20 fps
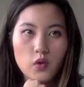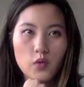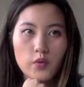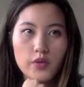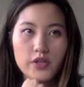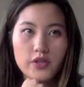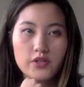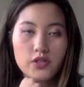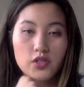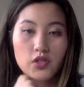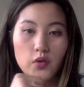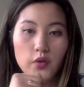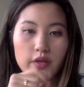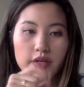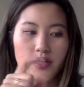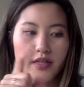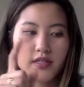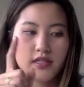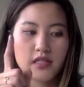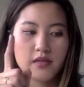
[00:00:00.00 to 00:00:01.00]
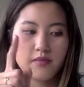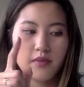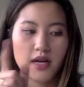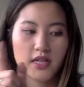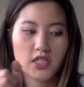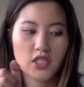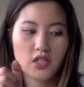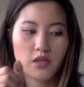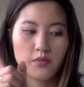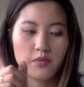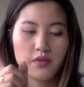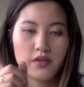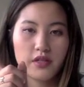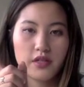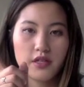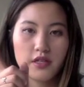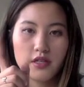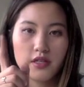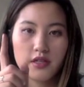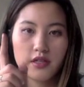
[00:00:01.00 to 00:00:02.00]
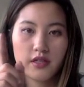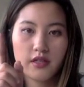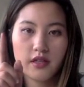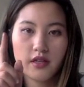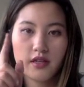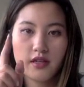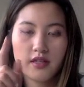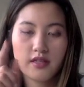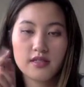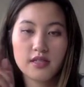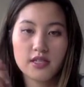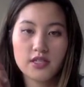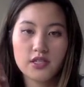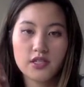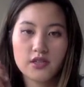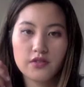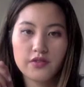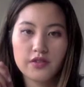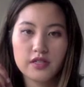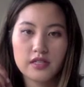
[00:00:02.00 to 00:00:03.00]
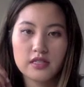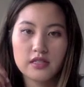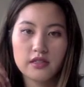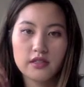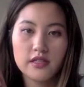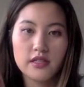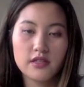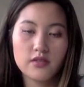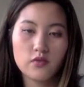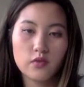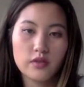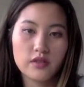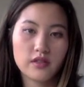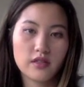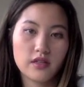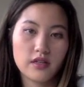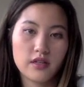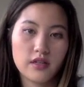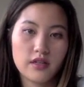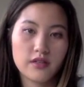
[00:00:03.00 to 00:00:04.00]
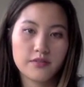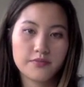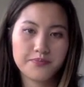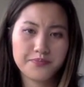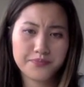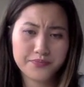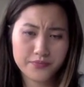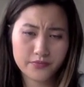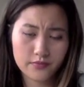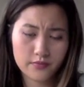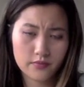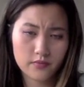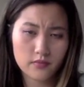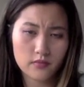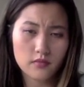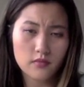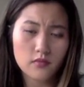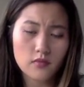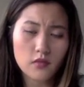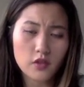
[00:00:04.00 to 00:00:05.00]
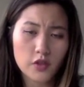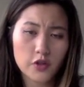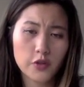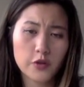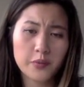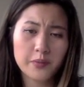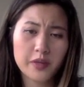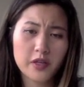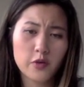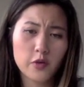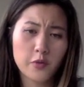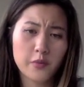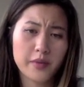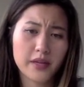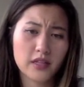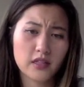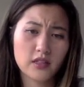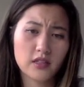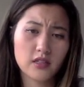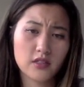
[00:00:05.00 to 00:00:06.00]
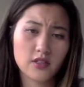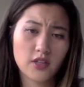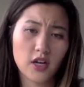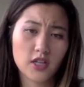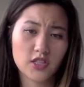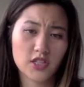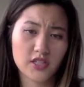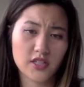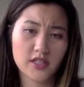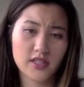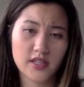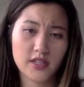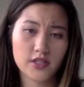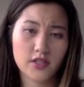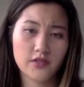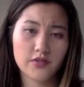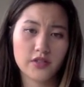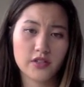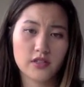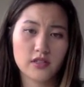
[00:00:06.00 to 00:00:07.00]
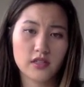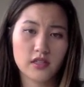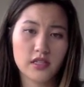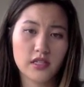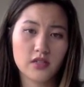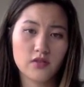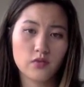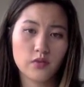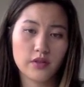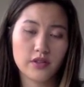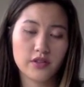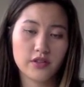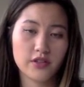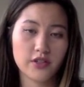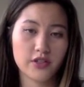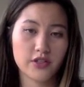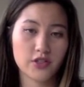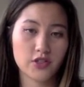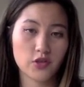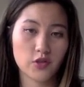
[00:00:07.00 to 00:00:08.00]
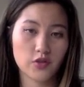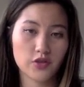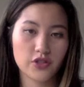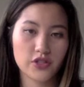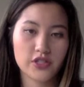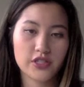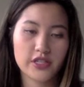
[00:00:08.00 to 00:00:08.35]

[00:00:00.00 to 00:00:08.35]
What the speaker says: when you're sewing it to match up the center of your sleeve with the, you can make a little notch at the center of your sleeve with your shoulder